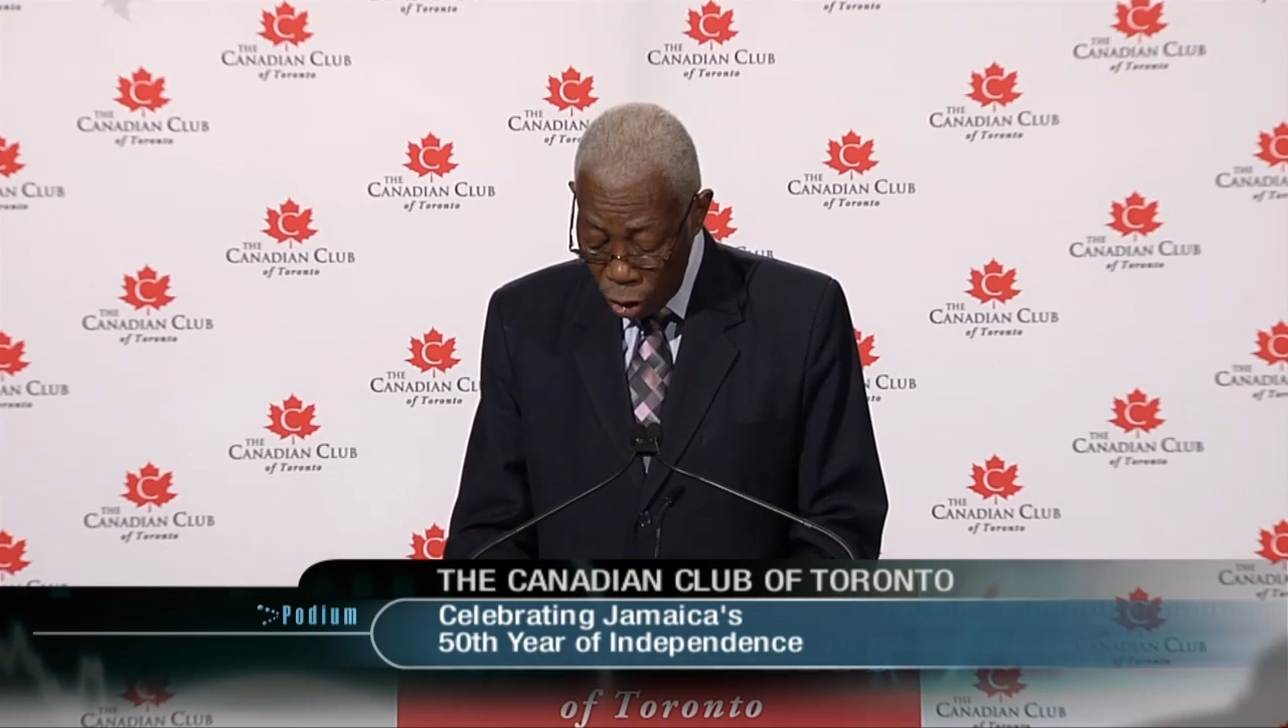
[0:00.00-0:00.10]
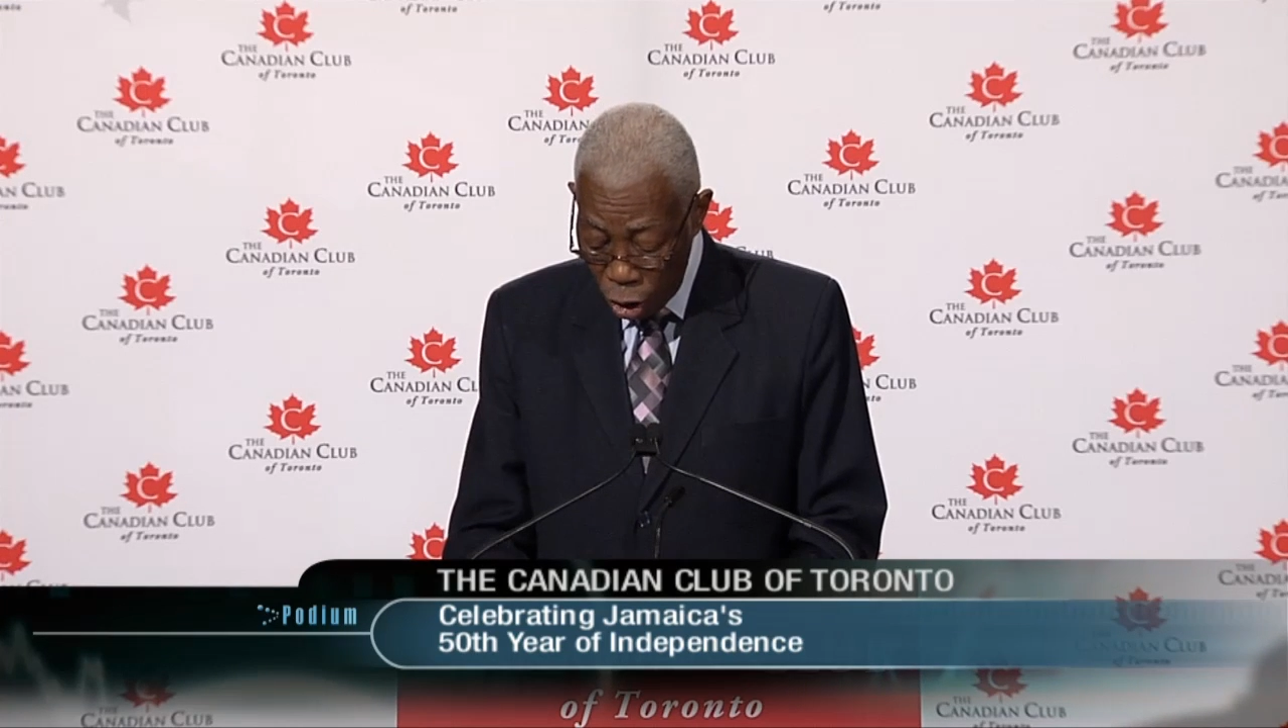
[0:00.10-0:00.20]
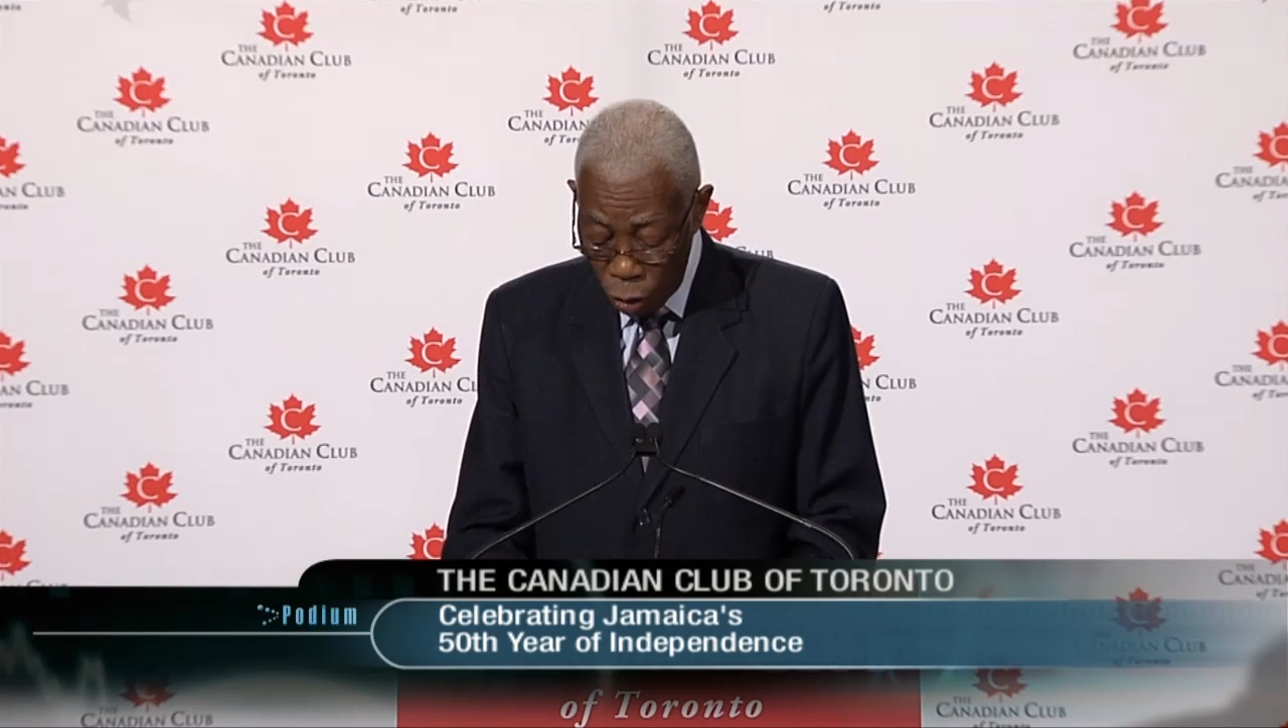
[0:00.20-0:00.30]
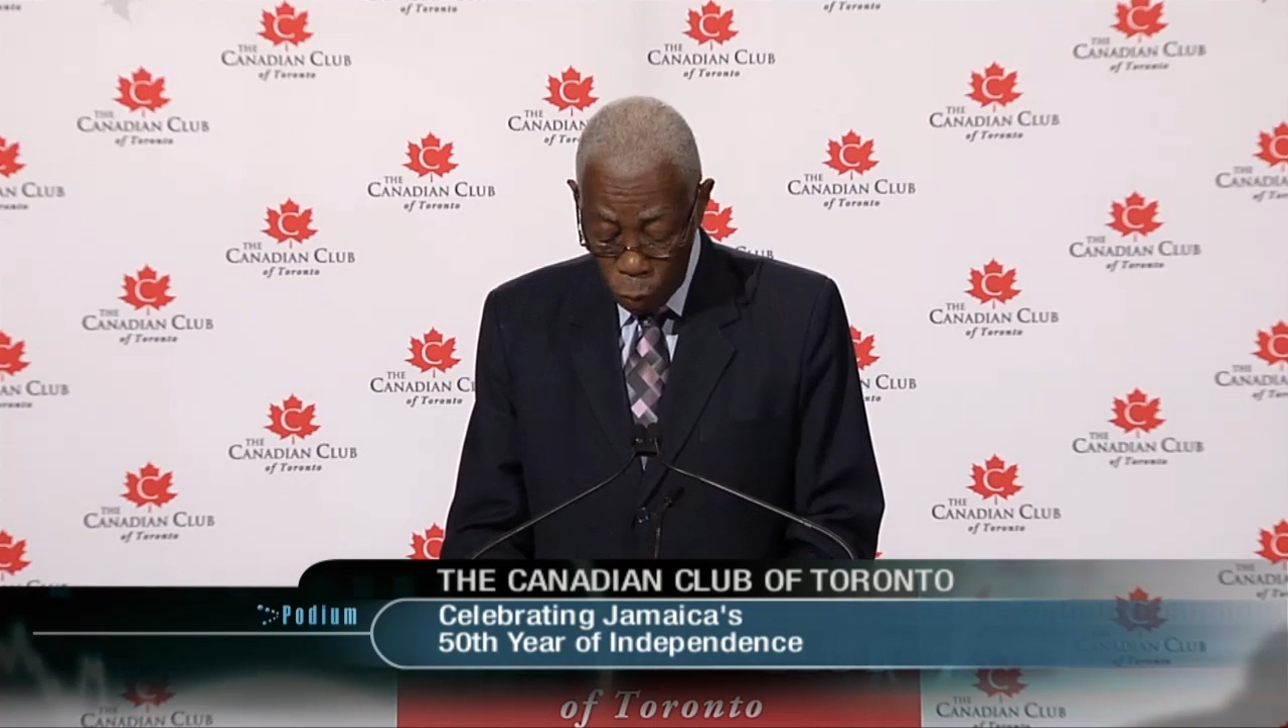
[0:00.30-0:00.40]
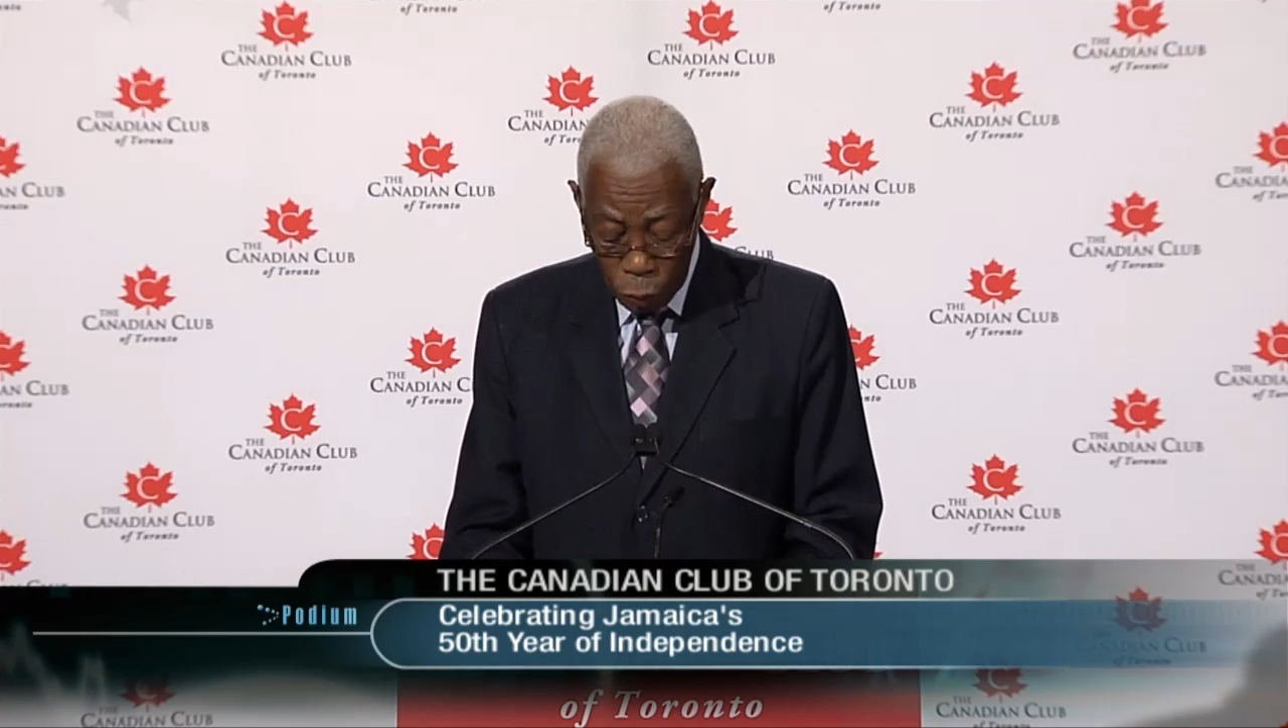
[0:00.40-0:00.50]

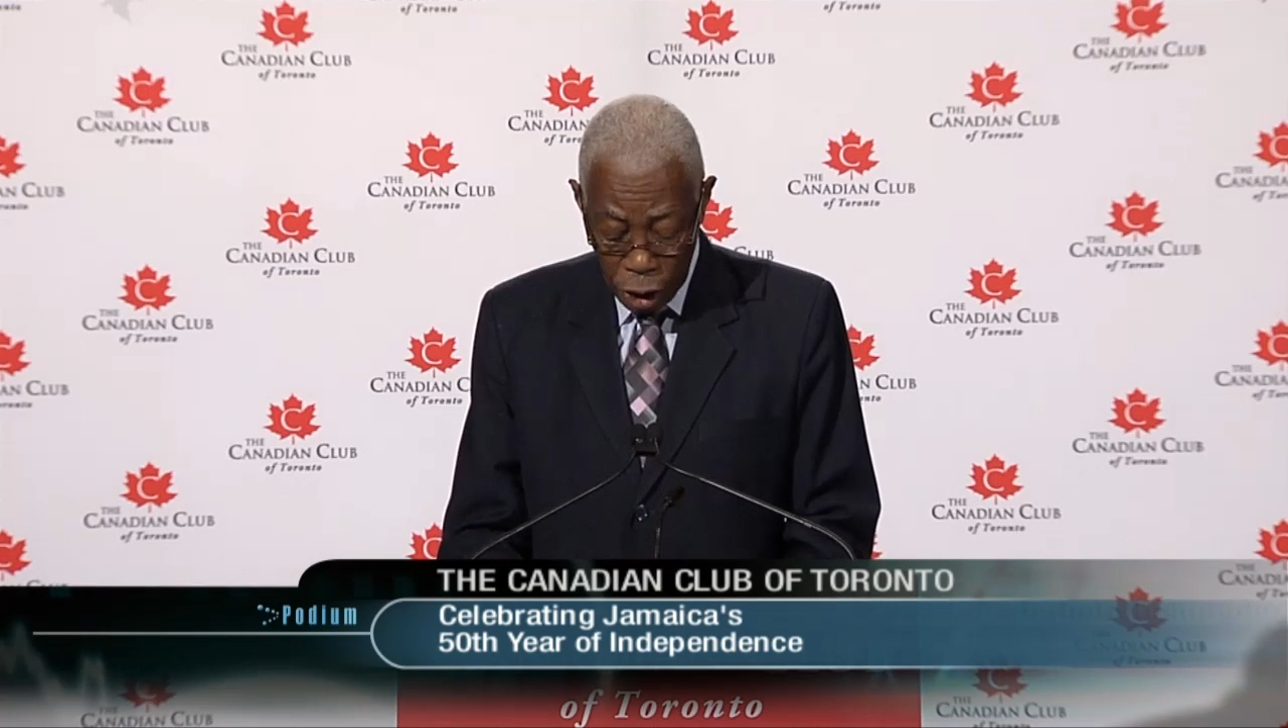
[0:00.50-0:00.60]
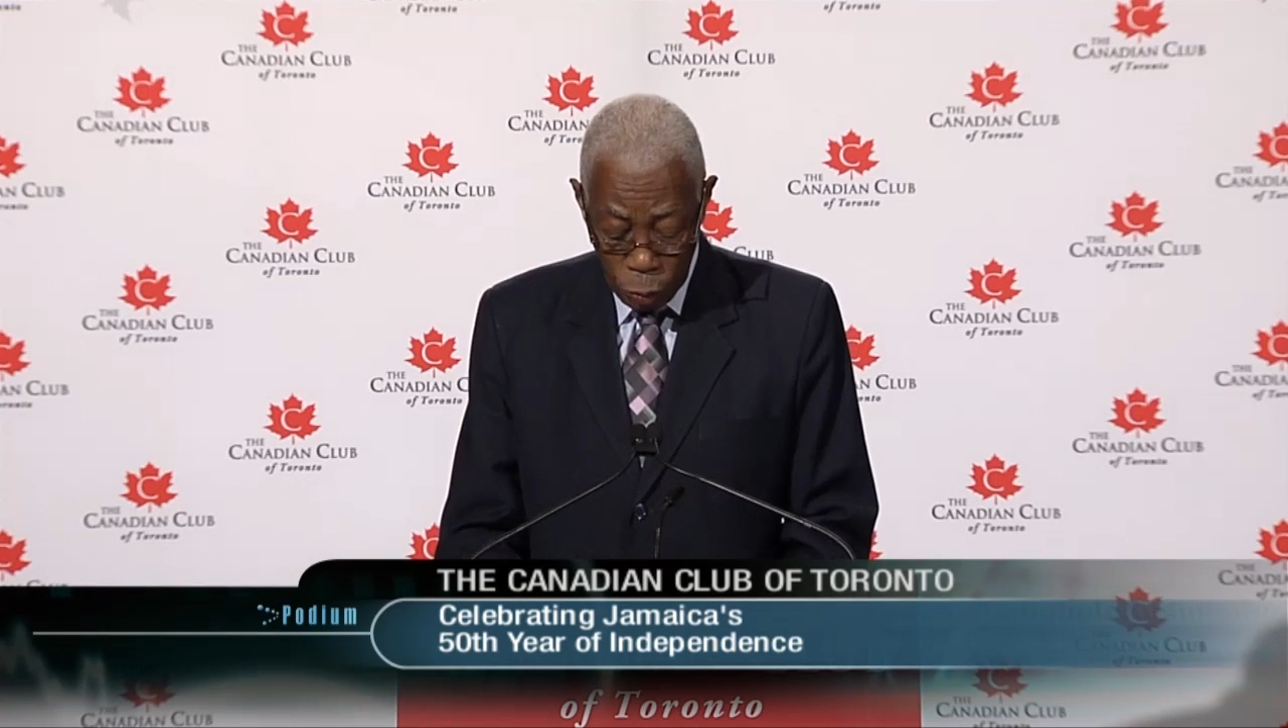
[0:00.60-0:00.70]
how we